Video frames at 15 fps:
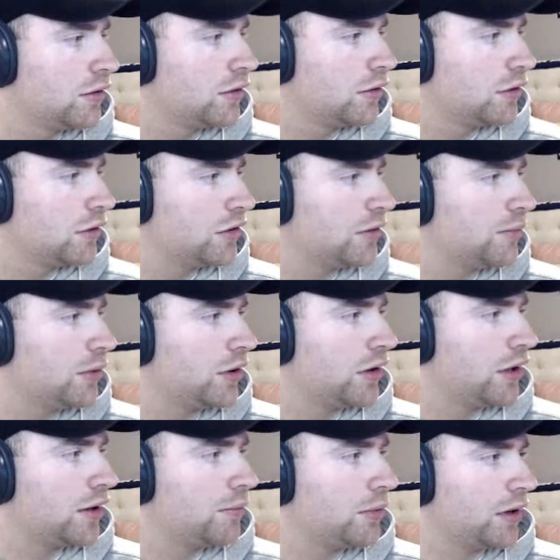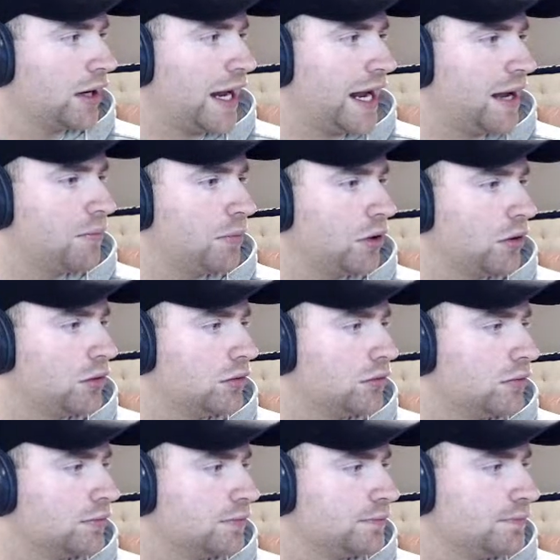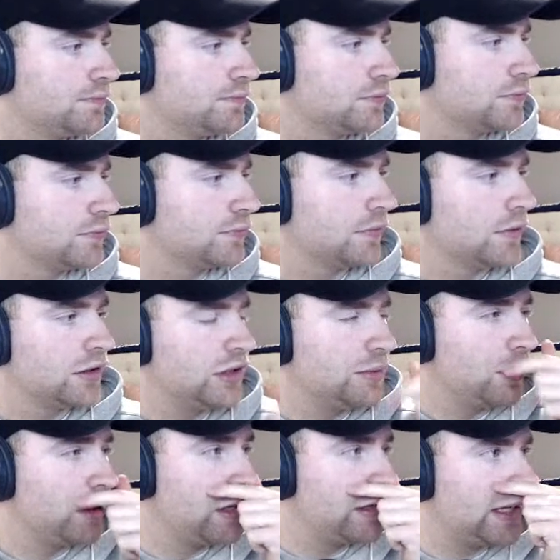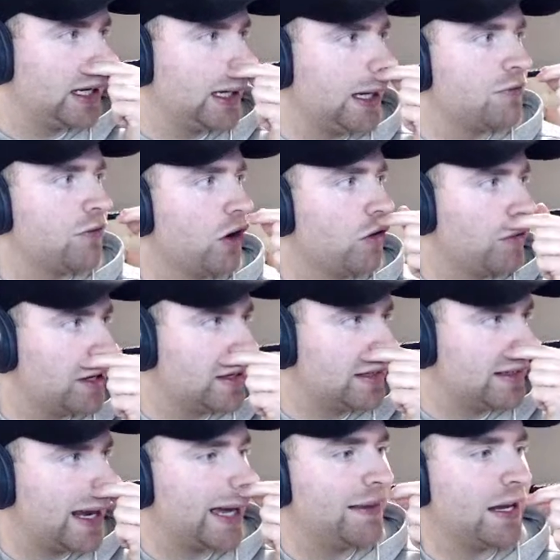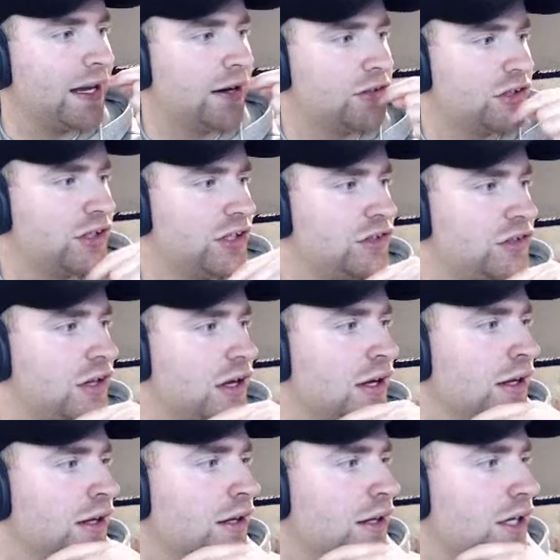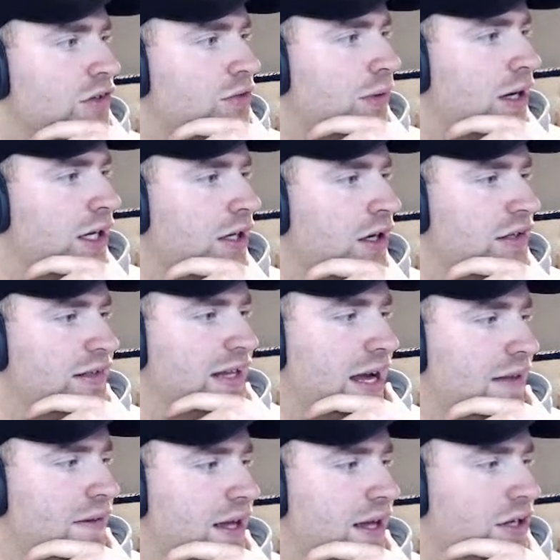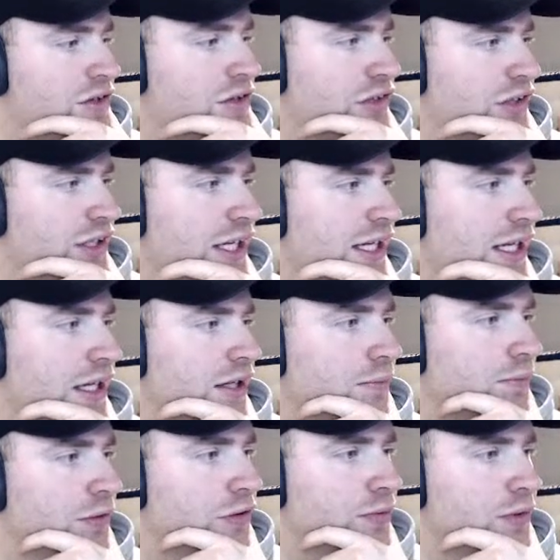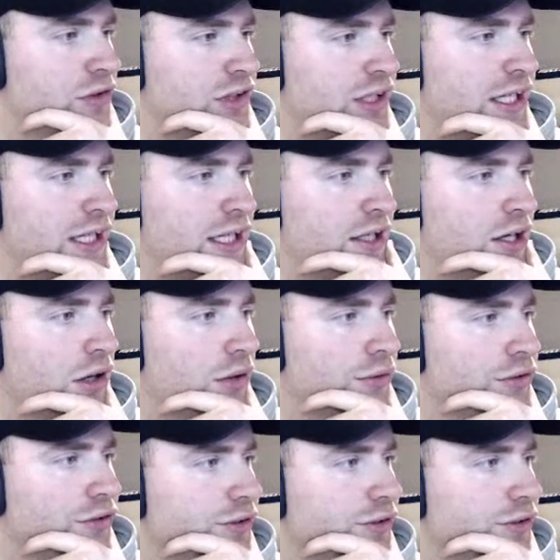It's a Bonner handball. See, Bonner's getting involved when it's down there. It's when it goes down there, they're just kicking, Brisbane just kicking goals.